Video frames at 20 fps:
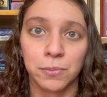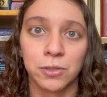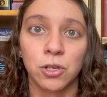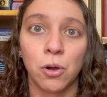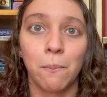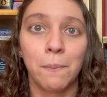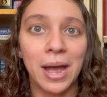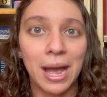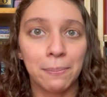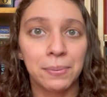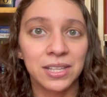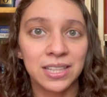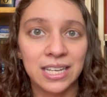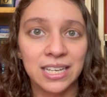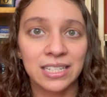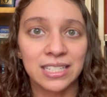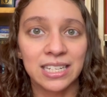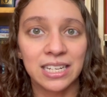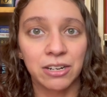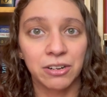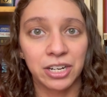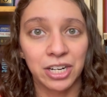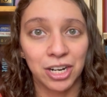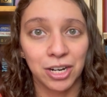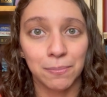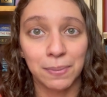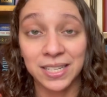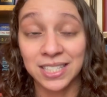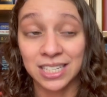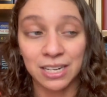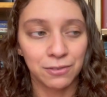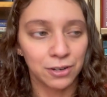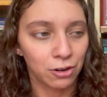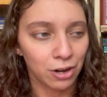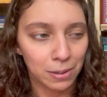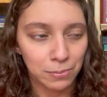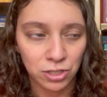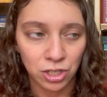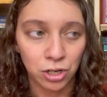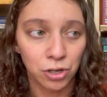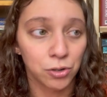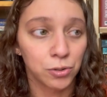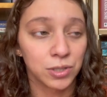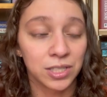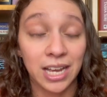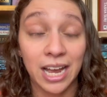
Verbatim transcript: So Mapping the Interior by Stephen Graham Jones.